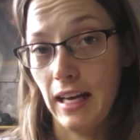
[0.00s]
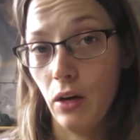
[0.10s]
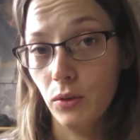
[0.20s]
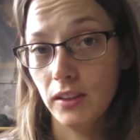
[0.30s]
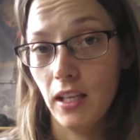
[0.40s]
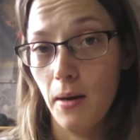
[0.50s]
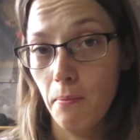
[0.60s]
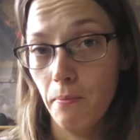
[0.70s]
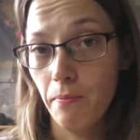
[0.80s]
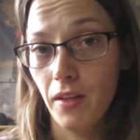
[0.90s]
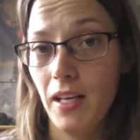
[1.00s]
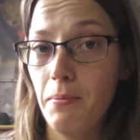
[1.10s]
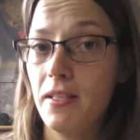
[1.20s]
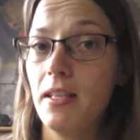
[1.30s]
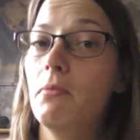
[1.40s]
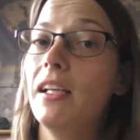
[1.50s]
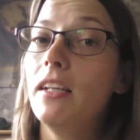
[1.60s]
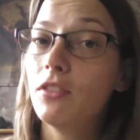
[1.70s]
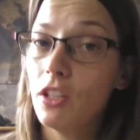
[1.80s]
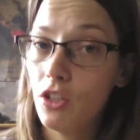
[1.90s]
out some limiting
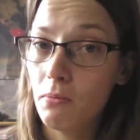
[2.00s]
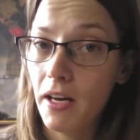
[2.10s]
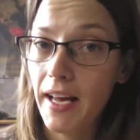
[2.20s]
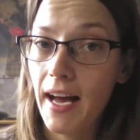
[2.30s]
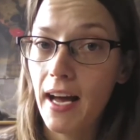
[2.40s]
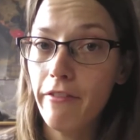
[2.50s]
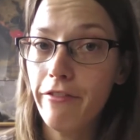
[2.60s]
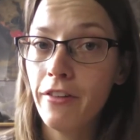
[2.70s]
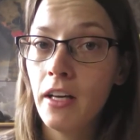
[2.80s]
beliefs that you might have